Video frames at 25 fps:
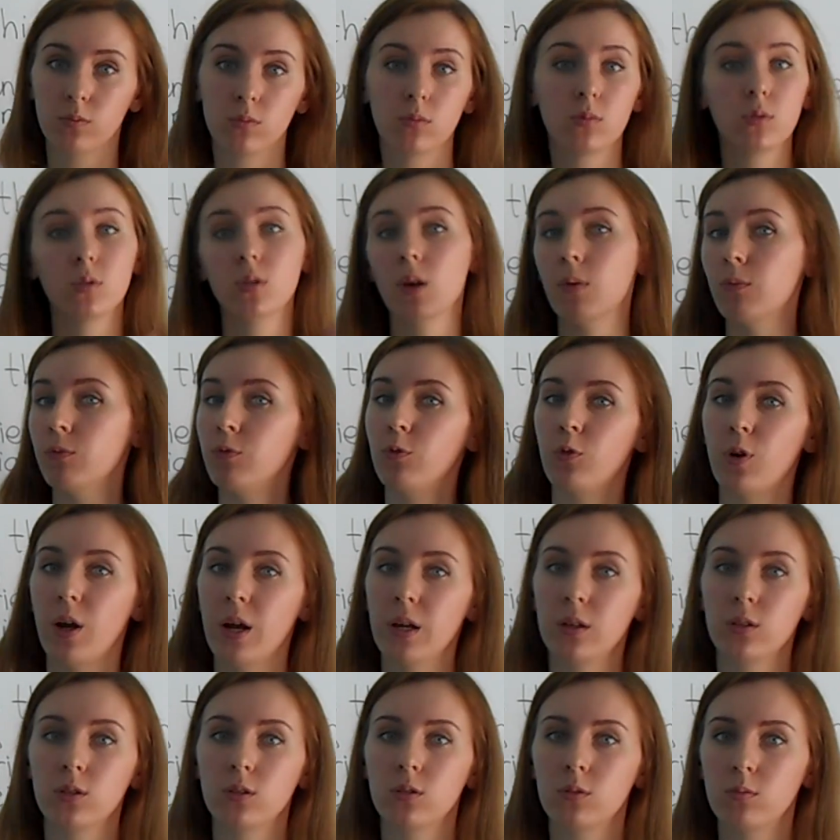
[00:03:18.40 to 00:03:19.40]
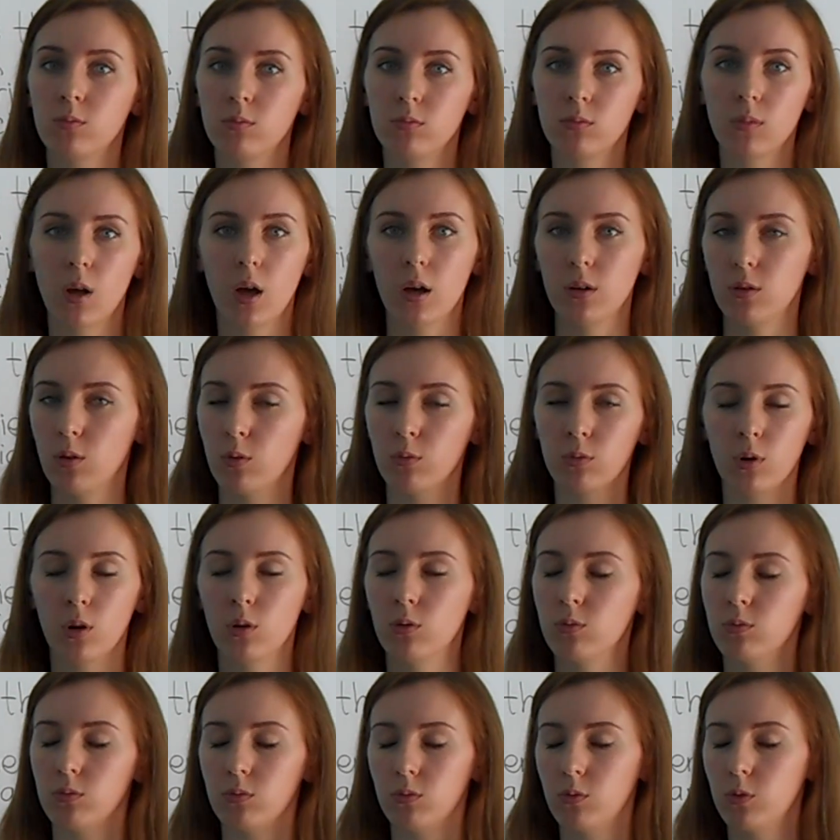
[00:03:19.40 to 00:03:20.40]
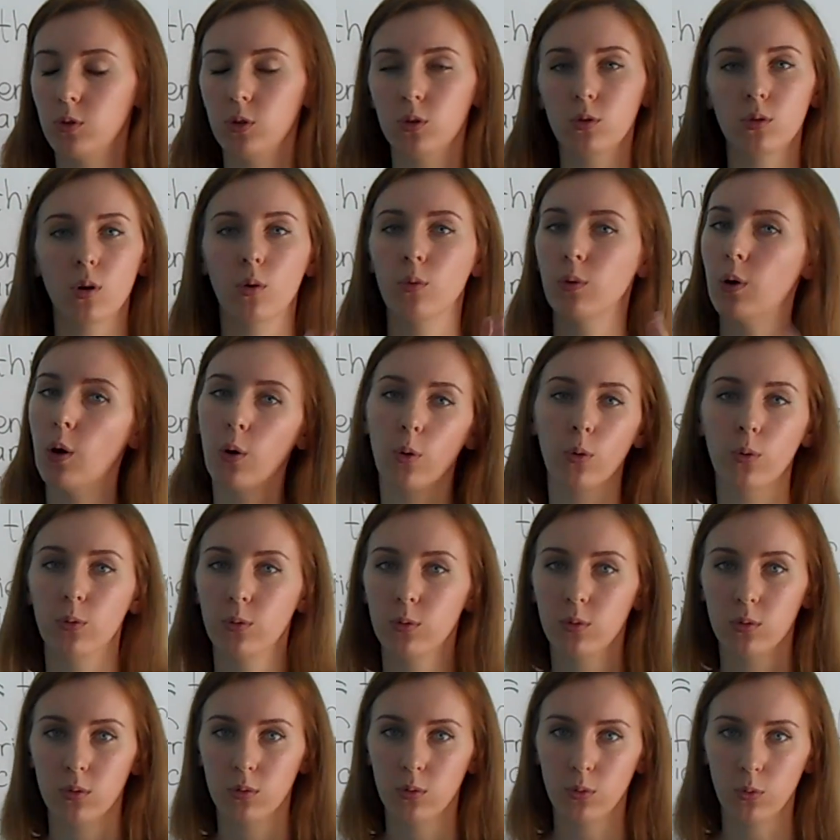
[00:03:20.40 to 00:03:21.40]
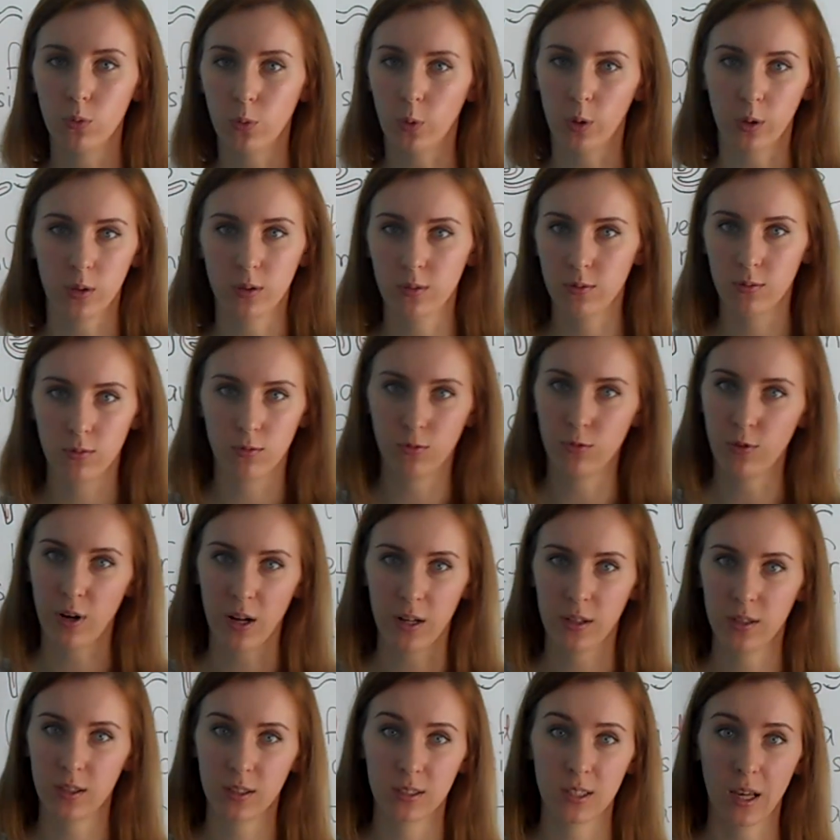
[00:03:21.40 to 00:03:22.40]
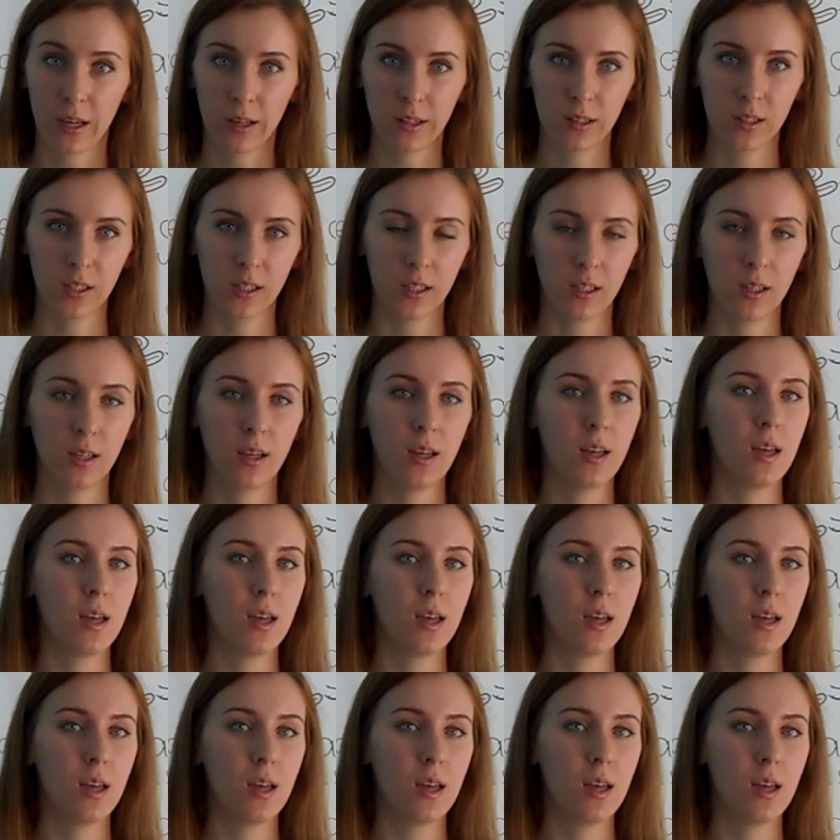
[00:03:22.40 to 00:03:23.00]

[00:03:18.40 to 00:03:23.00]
Some friend, I don't know, you don't know what friend exactly.